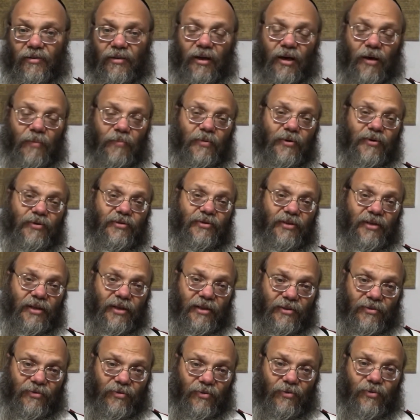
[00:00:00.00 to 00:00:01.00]
a person
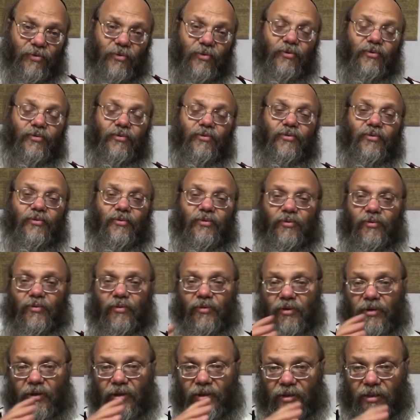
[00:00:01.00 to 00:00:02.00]
needs to do
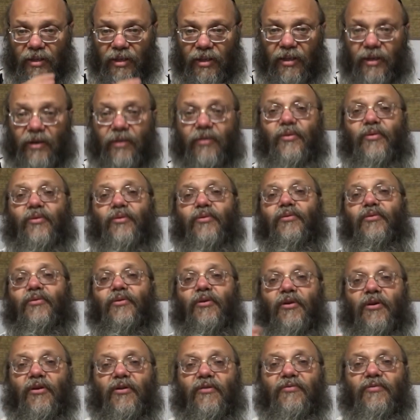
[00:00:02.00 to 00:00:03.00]
the tikkun
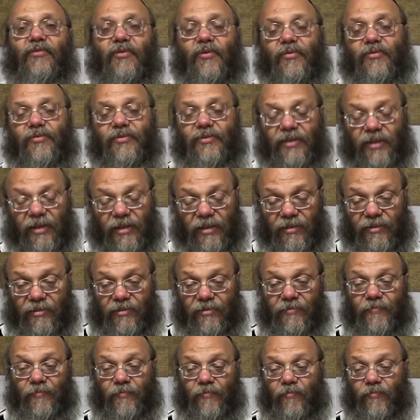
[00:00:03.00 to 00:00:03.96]
of those sins.